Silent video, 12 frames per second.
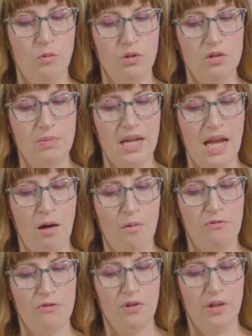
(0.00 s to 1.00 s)
It would have been
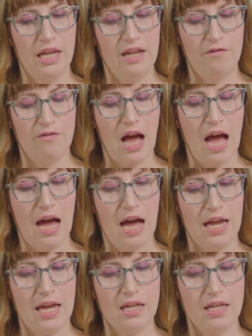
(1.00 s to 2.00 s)
helpful if
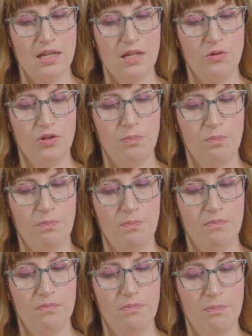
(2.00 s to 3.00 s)
I used
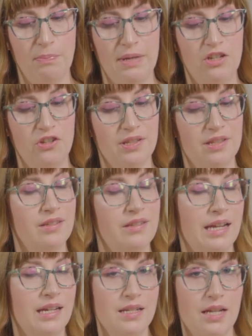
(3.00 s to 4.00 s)
peaches in
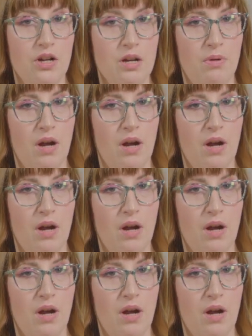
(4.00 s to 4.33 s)
secondary